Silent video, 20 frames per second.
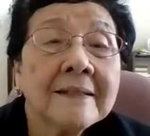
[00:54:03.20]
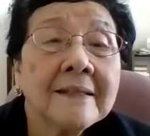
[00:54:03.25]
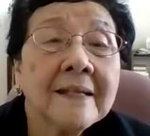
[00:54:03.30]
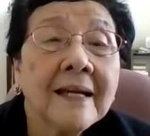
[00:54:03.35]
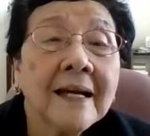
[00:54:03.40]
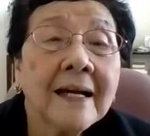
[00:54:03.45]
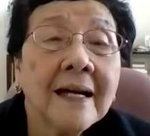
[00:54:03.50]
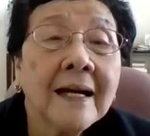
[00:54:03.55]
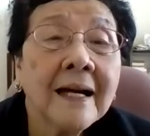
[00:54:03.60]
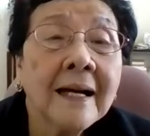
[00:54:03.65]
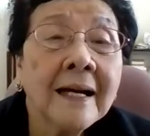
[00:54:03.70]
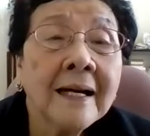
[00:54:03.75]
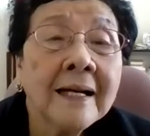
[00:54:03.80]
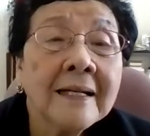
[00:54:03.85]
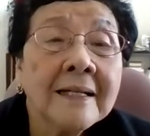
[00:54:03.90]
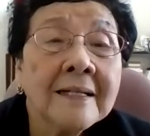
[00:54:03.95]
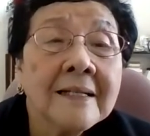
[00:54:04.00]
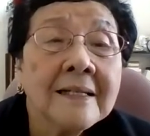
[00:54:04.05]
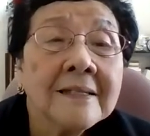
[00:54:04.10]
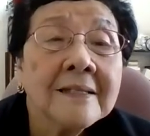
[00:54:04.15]
Uh,
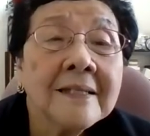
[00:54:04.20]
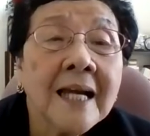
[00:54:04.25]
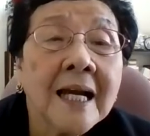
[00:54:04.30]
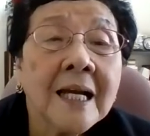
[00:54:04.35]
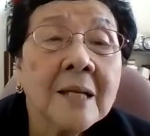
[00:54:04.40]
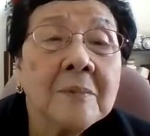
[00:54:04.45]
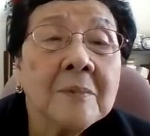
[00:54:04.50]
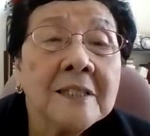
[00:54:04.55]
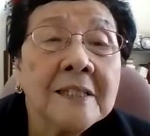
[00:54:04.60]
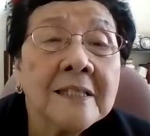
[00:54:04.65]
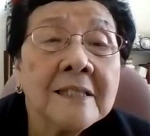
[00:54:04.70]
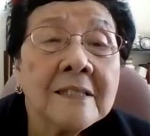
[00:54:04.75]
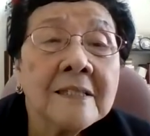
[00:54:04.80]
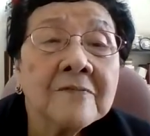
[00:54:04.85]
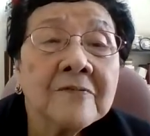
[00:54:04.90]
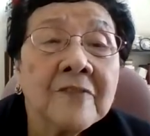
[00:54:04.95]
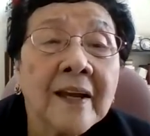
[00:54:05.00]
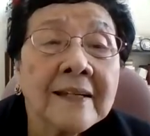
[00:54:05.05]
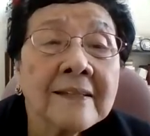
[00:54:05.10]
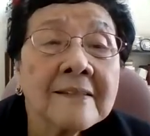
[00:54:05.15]
Diabetes
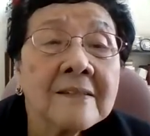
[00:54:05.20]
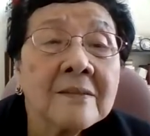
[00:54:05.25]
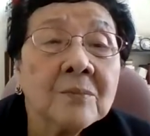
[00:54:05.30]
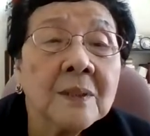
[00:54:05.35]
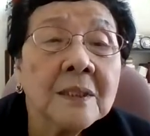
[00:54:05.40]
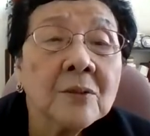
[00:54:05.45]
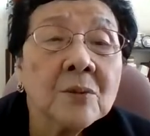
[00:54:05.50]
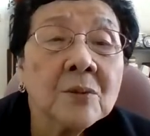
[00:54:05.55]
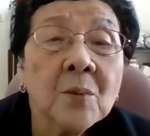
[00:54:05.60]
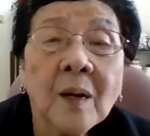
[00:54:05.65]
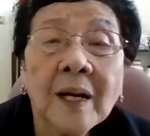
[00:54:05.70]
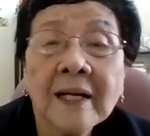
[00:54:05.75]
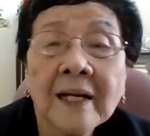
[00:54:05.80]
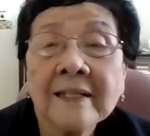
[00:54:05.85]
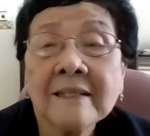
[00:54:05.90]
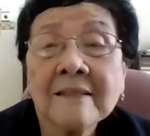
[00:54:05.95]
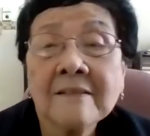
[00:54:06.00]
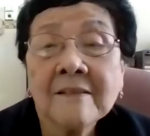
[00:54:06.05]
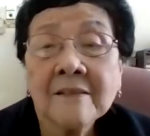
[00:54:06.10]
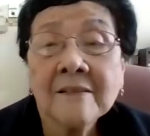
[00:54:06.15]
facts
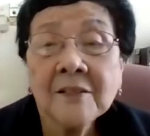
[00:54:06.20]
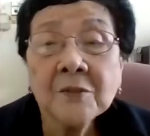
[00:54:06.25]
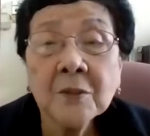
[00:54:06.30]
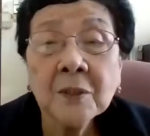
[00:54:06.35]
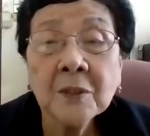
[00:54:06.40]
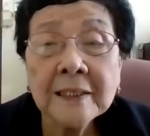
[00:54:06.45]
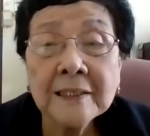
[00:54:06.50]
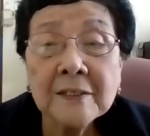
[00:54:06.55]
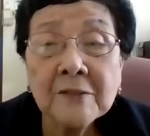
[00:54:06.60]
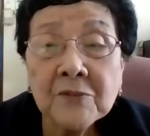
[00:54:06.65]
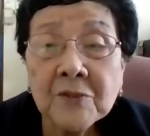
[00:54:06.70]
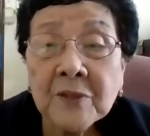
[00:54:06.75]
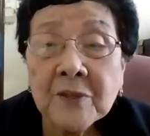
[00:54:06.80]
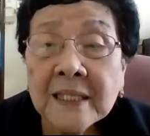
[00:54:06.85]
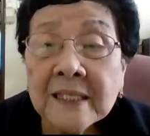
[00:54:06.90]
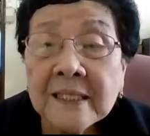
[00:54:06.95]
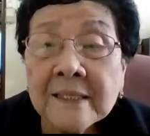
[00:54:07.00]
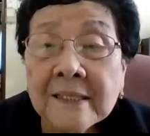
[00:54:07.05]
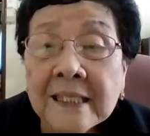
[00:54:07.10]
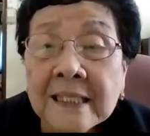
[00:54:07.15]
worldwide. You can read
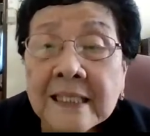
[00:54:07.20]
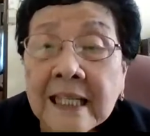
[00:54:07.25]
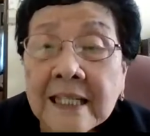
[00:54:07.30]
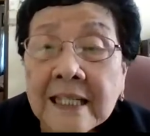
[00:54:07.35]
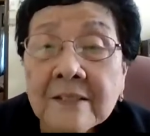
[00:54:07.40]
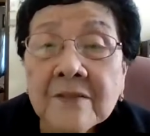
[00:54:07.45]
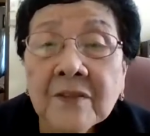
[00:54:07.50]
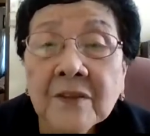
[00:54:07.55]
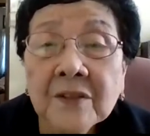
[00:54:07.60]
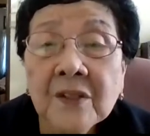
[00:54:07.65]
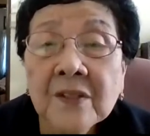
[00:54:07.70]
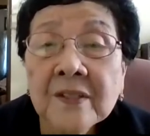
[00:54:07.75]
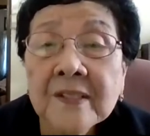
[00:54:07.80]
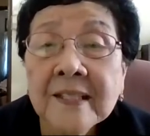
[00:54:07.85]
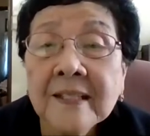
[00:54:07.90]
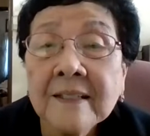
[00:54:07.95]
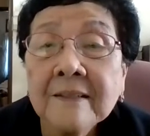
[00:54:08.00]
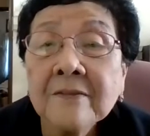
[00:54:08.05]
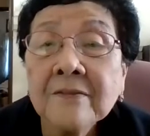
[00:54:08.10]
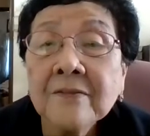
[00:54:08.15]
the details for
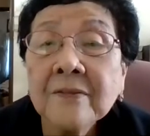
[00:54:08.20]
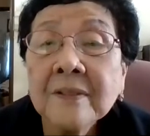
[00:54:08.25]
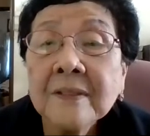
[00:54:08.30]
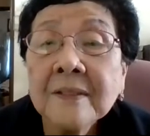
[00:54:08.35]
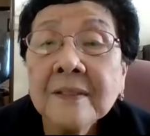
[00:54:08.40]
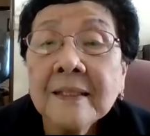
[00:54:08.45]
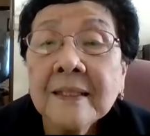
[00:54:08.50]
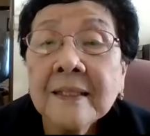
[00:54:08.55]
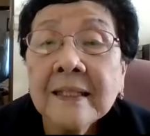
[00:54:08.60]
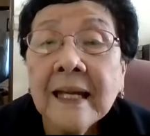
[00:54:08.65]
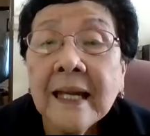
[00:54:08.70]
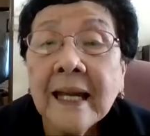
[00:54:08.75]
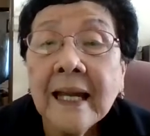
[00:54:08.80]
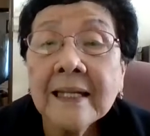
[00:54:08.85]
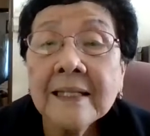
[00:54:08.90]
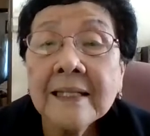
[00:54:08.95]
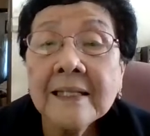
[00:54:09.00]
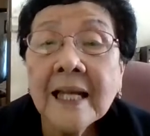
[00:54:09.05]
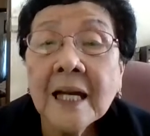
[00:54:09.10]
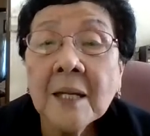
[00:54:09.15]
yourself.
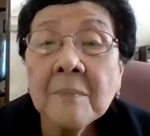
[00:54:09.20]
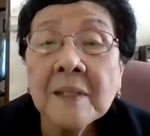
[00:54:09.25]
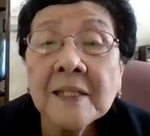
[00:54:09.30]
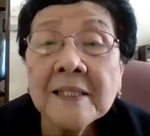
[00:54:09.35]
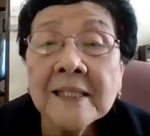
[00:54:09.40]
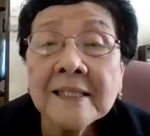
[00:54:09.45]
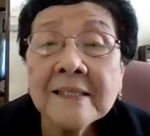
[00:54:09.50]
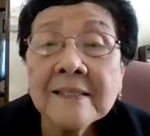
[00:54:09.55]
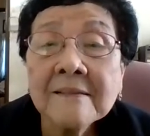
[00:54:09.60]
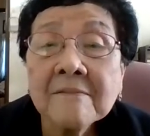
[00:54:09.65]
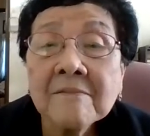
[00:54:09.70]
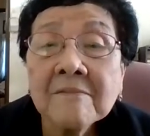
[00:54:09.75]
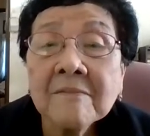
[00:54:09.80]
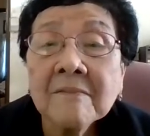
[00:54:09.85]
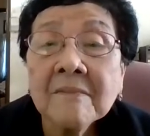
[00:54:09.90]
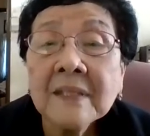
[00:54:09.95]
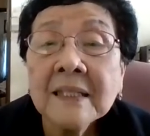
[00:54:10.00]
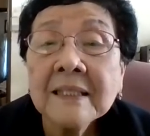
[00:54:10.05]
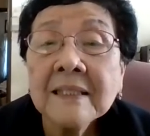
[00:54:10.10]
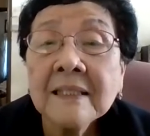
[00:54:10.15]
And diabetics,
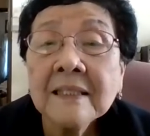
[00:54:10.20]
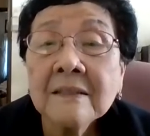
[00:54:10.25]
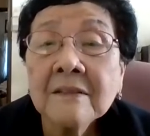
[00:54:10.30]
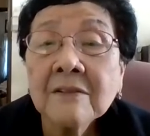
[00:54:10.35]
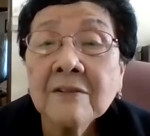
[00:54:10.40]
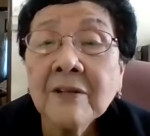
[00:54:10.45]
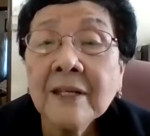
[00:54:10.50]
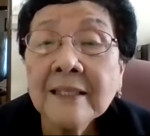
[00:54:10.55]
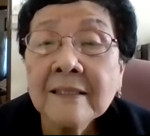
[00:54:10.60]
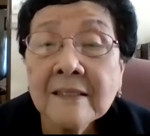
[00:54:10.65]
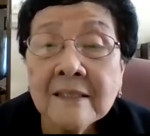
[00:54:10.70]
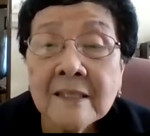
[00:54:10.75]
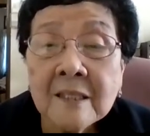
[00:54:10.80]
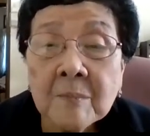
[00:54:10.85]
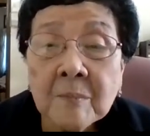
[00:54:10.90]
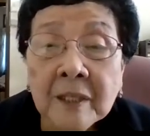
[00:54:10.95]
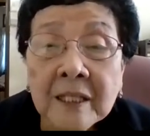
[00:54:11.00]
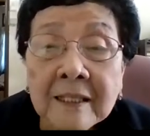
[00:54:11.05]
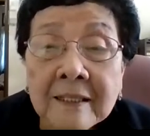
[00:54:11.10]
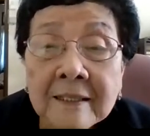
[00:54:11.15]
the threat is
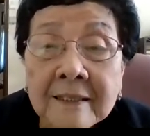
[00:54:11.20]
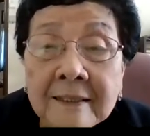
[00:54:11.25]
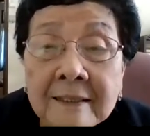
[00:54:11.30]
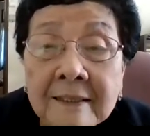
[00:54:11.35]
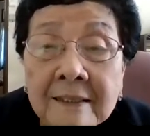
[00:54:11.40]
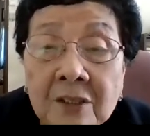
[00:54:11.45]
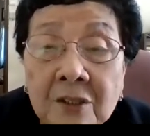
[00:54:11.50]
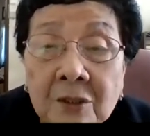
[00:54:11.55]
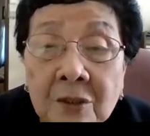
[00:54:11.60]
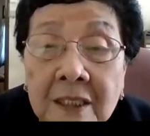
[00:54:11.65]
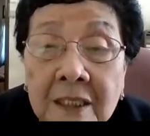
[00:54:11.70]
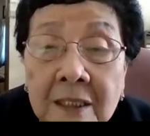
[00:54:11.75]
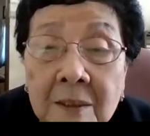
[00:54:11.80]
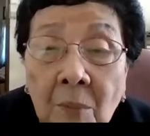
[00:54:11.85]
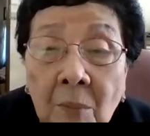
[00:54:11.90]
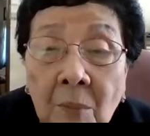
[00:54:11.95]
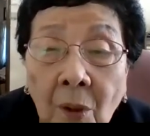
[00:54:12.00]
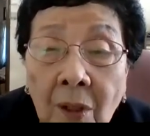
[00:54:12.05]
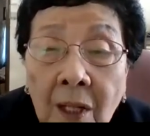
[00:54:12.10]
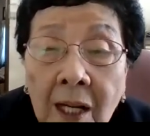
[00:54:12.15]
bigger. Sugar
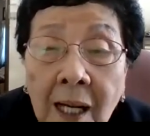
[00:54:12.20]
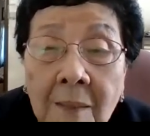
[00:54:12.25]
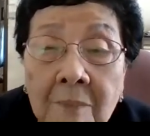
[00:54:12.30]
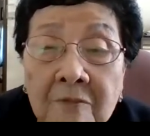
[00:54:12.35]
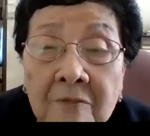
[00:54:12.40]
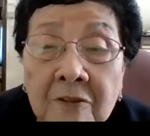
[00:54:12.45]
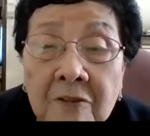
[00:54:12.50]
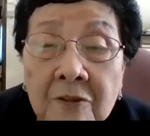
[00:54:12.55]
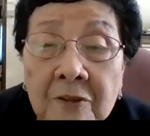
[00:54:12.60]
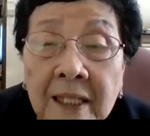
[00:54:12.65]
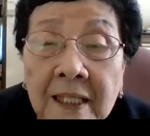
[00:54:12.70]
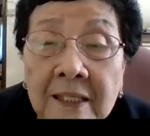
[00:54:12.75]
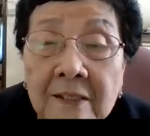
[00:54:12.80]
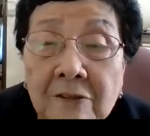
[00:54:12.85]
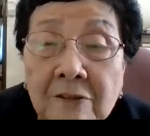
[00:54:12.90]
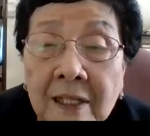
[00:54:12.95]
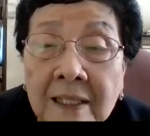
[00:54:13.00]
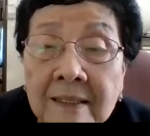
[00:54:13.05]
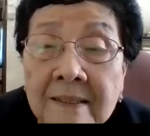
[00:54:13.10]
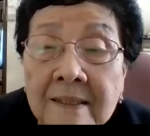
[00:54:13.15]
more harmful than
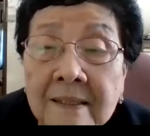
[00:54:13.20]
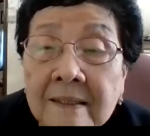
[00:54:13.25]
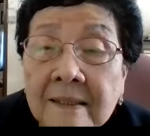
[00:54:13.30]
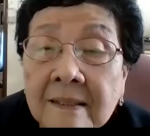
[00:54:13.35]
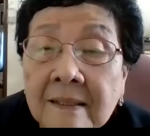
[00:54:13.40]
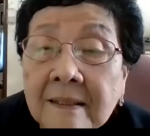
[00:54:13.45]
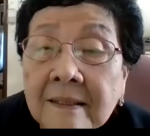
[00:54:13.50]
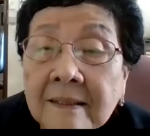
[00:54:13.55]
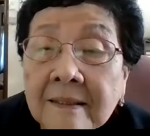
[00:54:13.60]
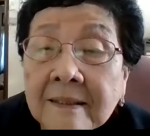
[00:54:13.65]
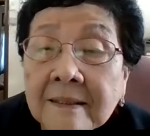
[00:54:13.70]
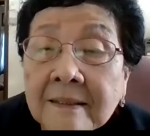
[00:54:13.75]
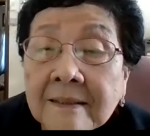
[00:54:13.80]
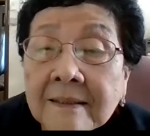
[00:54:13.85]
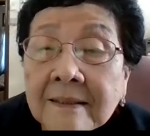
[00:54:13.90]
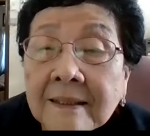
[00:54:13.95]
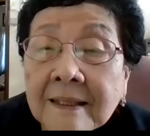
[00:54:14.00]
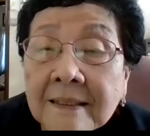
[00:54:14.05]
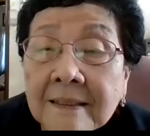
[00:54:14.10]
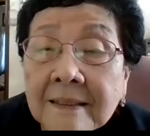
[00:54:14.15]
drugs.
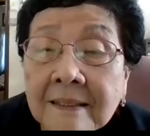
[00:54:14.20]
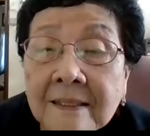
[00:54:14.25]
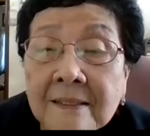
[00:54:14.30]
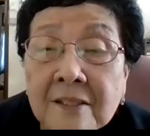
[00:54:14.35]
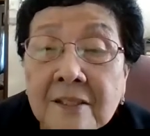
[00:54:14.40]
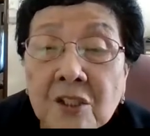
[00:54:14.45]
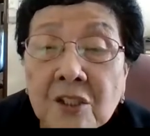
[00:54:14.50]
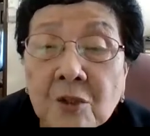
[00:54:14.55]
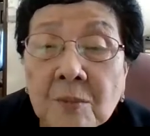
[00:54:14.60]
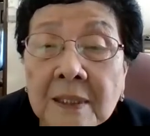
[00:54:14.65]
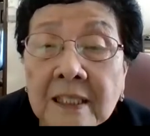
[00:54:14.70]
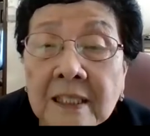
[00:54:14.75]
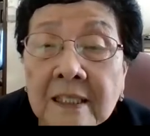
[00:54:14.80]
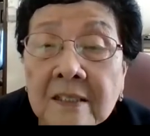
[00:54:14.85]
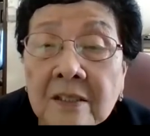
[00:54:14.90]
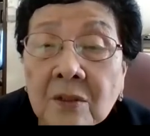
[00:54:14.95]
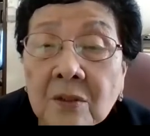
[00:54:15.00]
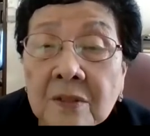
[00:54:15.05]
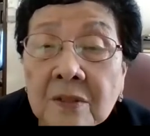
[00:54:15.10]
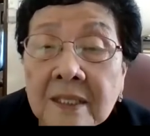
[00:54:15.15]
Consumer
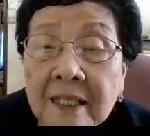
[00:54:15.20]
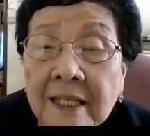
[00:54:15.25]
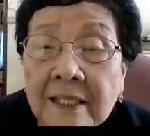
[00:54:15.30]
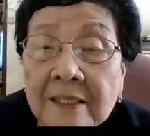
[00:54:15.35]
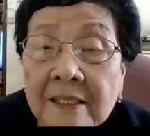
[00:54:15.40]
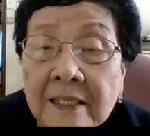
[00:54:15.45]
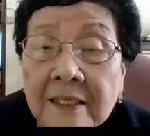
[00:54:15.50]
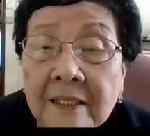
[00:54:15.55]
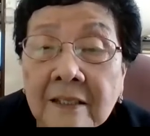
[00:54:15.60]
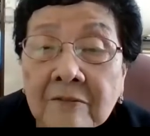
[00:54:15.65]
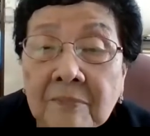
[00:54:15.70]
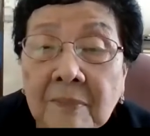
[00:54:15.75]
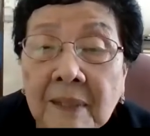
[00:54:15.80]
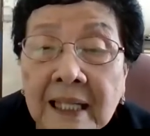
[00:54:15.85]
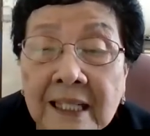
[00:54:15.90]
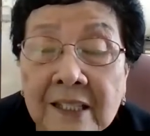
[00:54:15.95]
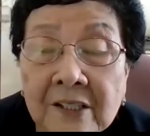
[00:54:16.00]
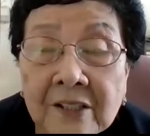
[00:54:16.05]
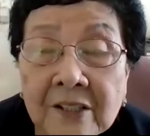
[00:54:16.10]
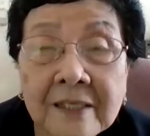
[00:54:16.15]
Association of
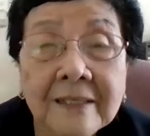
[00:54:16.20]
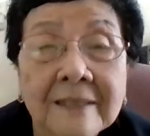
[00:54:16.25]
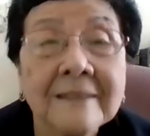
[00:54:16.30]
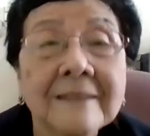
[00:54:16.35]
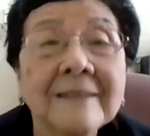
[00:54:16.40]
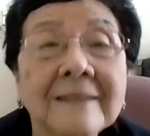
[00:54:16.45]
Malaysia.